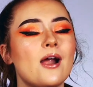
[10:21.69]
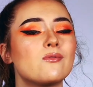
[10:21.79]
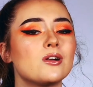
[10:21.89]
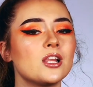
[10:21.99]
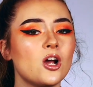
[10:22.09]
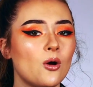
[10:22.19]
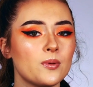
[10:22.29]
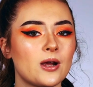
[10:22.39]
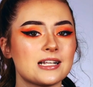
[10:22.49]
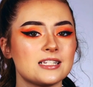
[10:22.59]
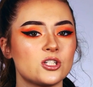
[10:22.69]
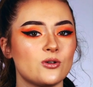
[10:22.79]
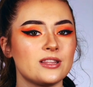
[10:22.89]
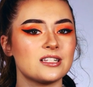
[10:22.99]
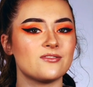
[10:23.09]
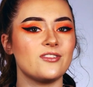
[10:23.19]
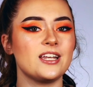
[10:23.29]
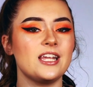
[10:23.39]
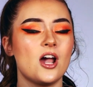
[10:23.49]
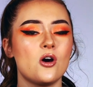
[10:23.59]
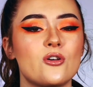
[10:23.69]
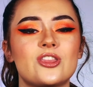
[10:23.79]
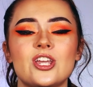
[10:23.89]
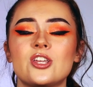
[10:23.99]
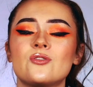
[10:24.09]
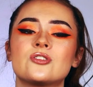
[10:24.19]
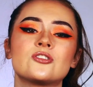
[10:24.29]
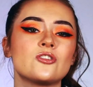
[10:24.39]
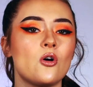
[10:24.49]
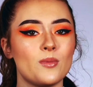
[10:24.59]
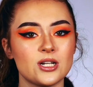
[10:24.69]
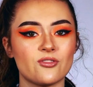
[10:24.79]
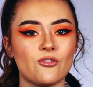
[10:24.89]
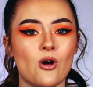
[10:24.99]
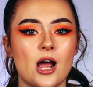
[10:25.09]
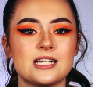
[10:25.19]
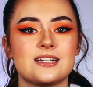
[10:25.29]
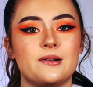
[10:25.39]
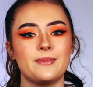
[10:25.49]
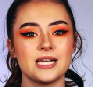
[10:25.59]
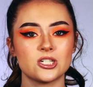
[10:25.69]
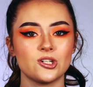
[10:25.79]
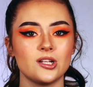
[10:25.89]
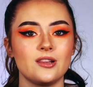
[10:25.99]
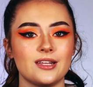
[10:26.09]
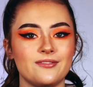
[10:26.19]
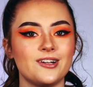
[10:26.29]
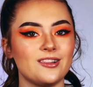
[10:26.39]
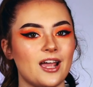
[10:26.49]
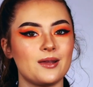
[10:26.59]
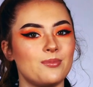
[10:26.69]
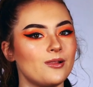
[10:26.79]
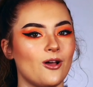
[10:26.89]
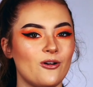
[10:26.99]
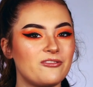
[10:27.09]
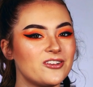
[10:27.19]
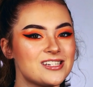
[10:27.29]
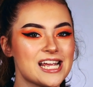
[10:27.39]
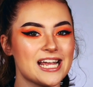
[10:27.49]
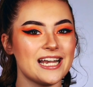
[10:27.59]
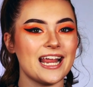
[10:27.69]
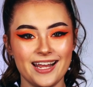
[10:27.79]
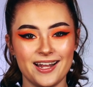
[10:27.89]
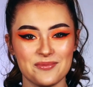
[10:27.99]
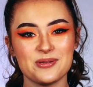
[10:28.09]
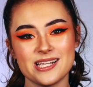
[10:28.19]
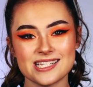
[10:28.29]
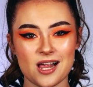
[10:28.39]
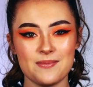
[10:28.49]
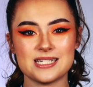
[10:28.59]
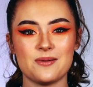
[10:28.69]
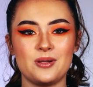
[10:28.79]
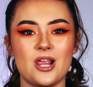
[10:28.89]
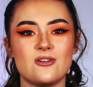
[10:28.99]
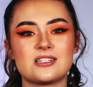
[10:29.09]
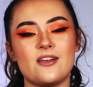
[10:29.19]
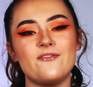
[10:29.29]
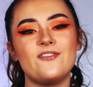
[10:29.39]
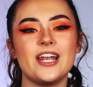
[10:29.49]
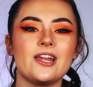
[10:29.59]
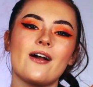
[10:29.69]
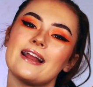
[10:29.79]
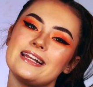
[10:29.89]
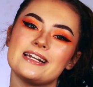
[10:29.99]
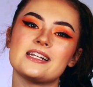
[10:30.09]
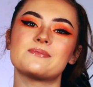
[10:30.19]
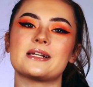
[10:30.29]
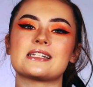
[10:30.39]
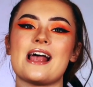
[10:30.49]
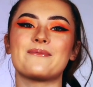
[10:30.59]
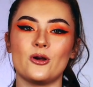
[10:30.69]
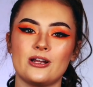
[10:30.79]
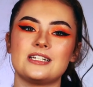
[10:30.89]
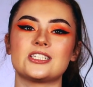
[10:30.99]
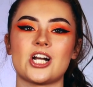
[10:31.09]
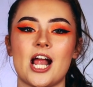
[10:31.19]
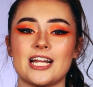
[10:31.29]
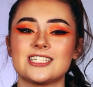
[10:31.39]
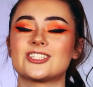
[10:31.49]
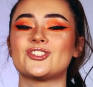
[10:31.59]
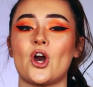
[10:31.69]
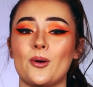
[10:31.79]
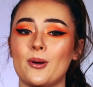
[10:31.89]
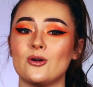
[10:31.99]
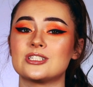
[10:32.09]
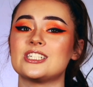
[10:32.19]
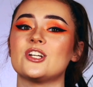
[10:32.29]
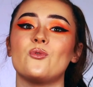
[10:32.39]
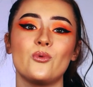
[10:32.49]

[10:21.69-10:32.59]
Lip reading: really hope you guys enjoyed this video. Thank you so much for watching. Make sure to leave a like below if you did. And please comment down below some video ideas because I'm going to try to start posting